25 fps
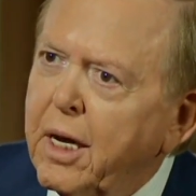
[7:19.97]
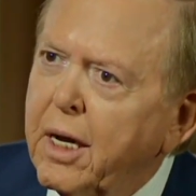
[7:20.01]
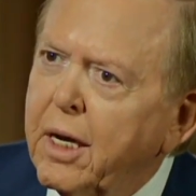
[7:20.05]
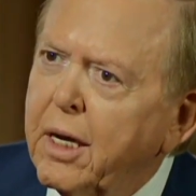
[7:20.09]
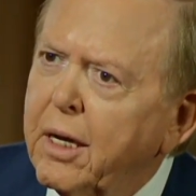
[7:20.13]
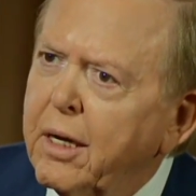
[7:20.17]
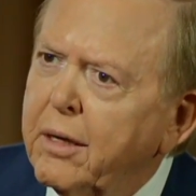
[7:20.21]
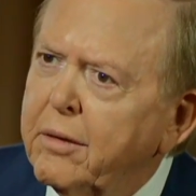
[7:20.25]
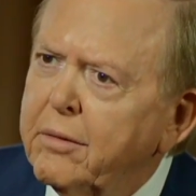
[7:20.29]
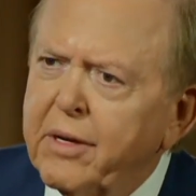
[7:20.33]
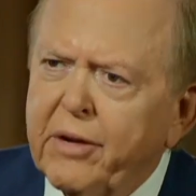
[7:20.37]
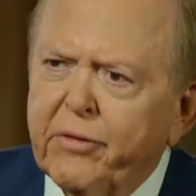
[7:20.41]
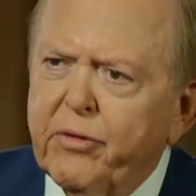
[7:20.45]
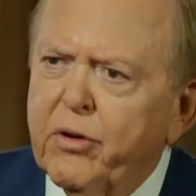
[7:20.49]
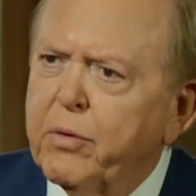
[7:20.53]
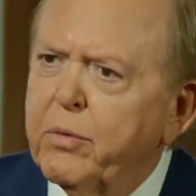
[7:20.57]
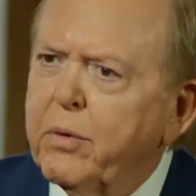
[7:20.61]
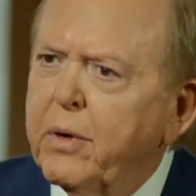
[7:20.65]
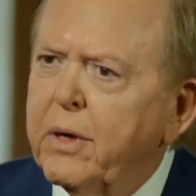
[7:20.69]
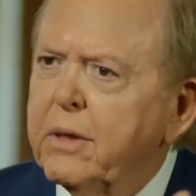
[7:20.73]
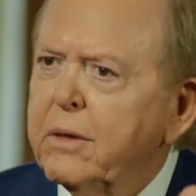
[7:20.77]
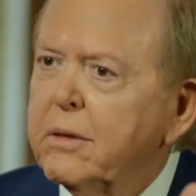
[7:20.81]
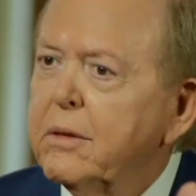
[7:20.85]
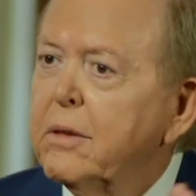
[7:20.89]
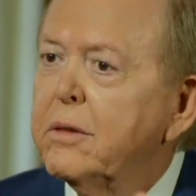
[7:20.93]

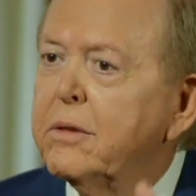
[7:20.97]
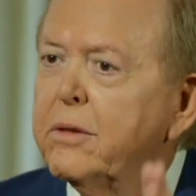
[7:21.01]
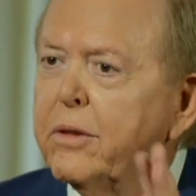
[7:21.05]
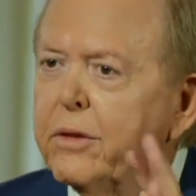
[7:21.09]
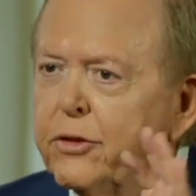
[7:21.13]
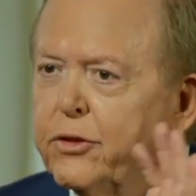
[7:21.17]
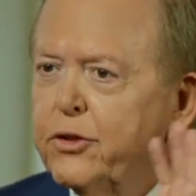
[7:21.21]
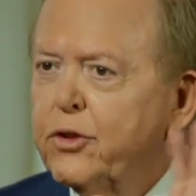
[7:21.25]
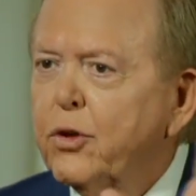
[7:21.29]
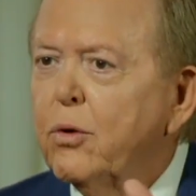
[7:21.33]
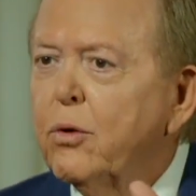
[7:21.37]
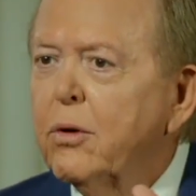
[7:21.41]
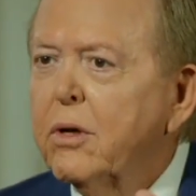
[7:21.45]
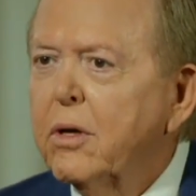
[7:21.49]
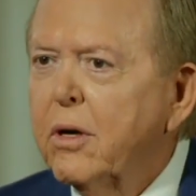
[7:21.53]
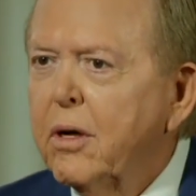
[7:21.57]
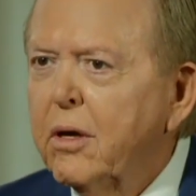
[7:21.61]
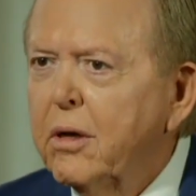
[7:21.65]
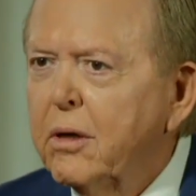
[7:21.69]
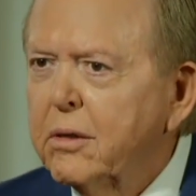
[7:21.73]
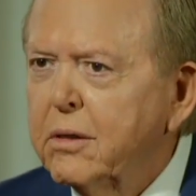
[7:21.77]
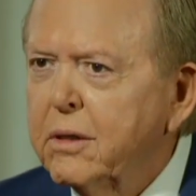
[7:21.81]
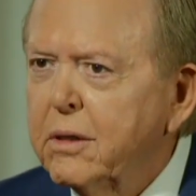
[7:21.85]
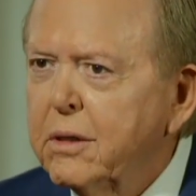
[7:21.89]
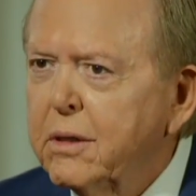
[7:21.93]
Everyone, the
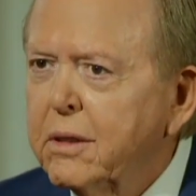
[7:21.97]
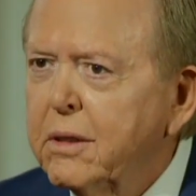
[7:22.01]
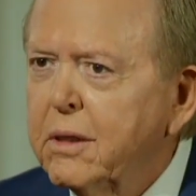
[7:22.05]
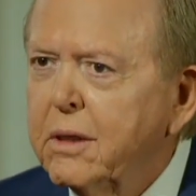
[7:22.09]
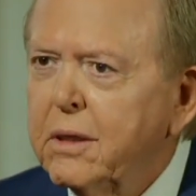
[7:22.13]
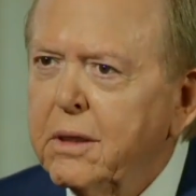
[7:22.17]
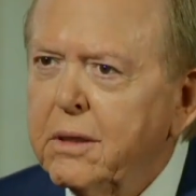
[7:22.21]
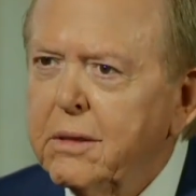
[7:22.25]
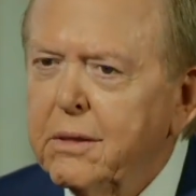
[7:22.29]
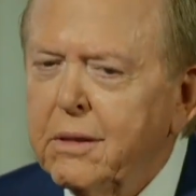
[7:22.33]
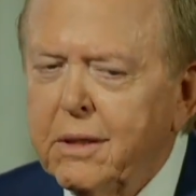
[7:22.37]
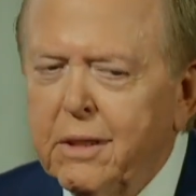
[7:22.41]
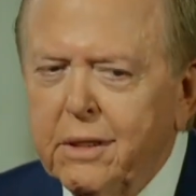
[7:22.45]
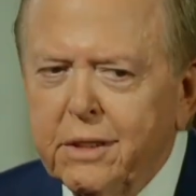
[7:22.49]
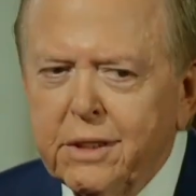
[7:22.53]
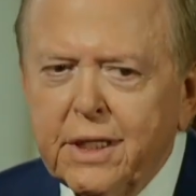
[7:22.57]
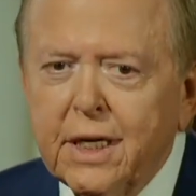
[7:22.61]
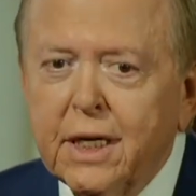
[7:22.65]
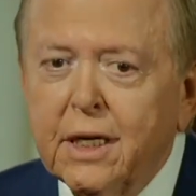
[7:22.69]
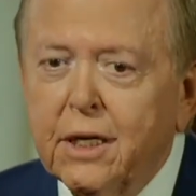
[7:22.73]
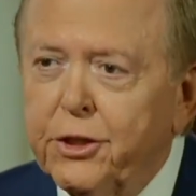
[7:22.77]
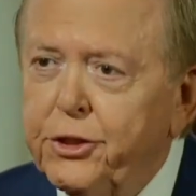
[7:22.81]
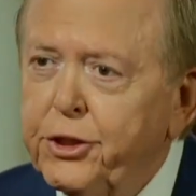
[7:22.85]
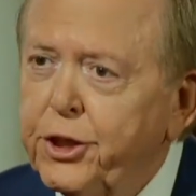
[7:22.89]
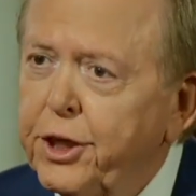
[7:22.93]
so-called
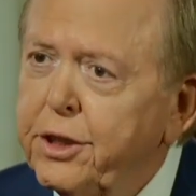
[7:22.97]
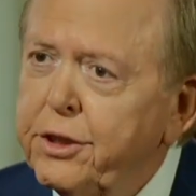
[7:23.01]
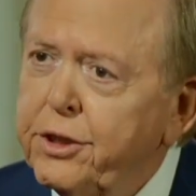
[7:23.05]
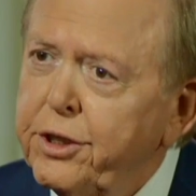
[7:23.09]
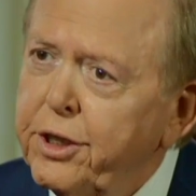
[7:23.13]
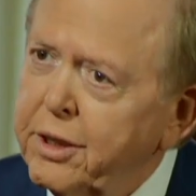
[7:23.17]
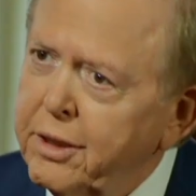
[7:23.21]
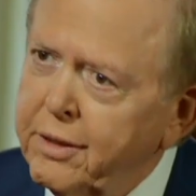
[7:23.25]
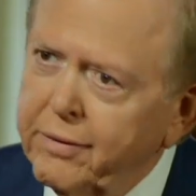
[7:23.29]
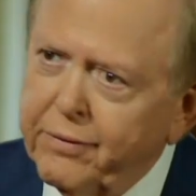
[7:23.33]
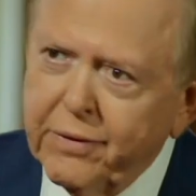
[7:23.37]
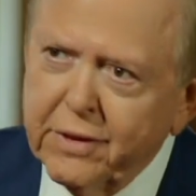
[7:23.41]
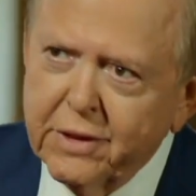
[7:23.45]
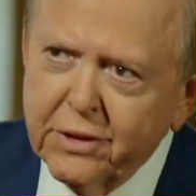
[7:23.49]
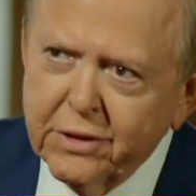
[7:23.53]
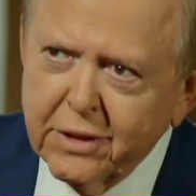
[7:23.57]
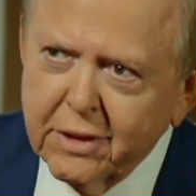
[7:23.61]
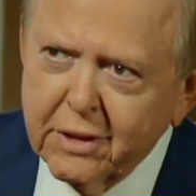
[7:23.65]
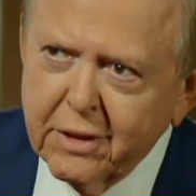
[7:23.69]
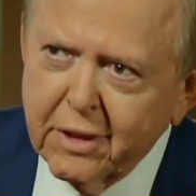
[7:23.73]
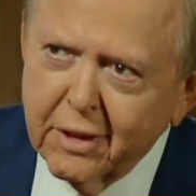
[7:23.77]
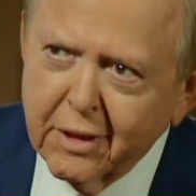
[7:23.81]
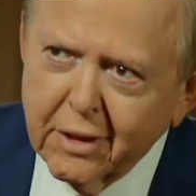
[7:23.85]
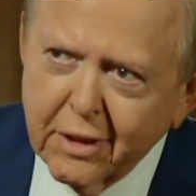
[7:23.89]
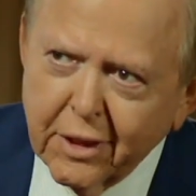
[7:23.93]
intelligentsia of
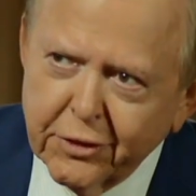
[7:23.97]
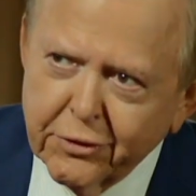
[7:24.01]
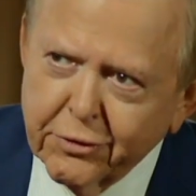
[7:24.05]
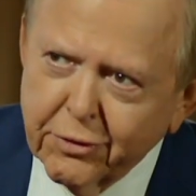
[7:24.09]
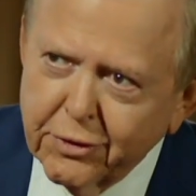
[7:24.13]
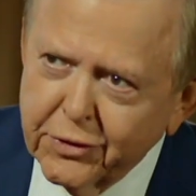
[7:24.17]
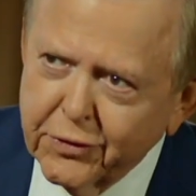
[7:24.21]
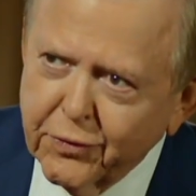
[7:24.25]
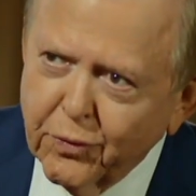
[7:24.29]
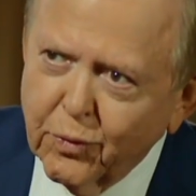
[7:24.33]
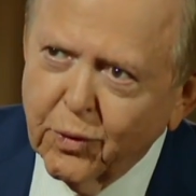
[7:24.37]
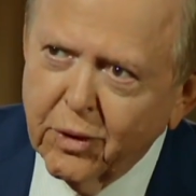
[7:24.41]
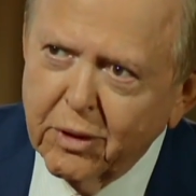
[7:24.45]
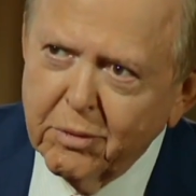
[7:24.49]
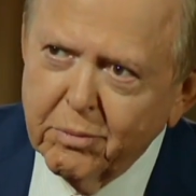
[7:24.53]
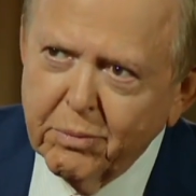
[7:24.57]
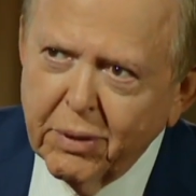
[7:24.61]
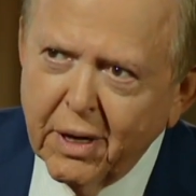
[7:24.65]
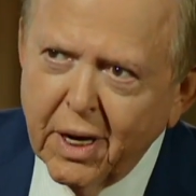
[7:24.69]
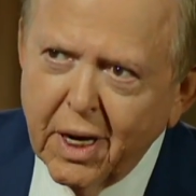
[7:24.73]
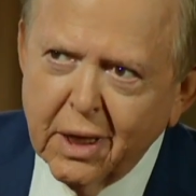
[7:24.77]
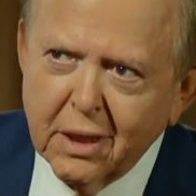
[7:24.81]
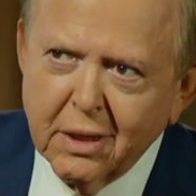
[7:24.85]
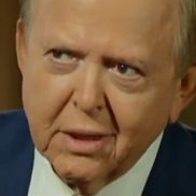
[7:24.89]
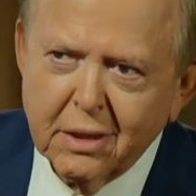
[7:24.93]
this country's foreign
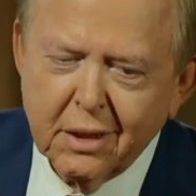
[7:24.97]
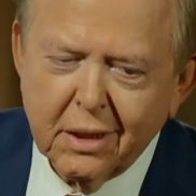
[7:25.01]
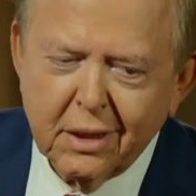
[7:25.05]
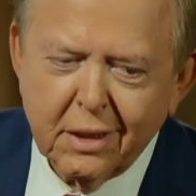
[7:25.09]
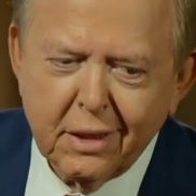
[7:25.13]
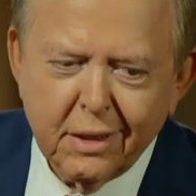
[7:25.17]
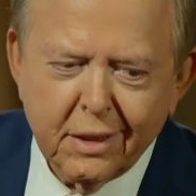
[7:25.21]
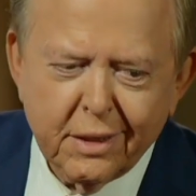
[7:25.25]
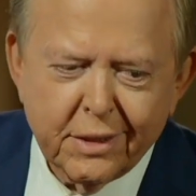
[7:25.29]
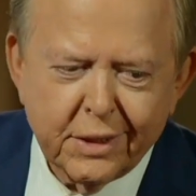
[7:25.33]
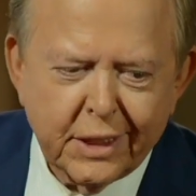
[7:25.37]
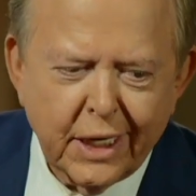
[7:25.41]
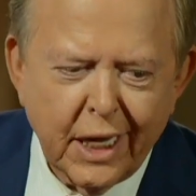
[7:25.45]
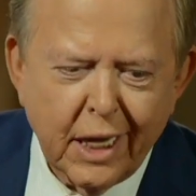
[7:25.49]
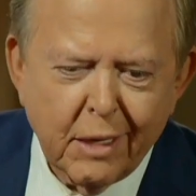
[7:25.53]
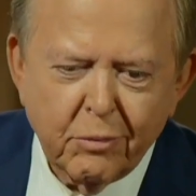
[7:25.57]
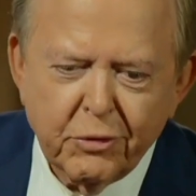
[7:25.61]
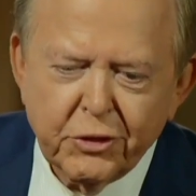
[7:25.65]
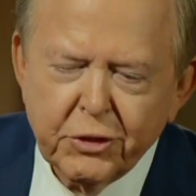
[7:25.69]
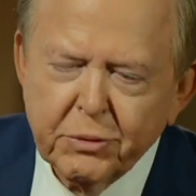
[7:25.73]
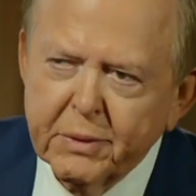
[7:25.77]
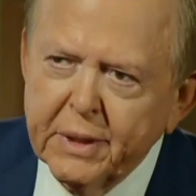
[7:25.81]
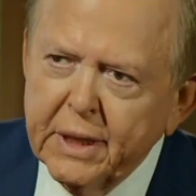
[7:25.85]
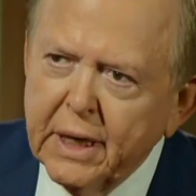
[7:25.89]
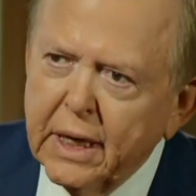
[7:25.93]
policy
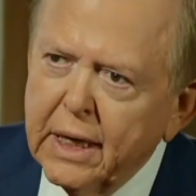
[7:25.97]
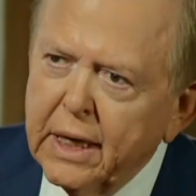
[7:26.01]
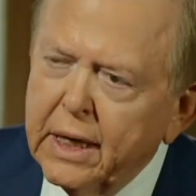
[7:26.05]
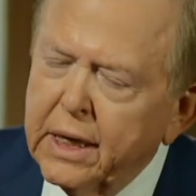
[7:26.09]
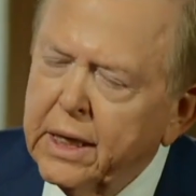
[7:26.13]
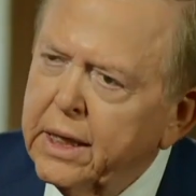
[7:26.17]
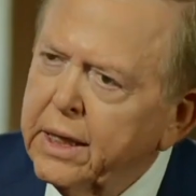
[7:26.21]
establishment,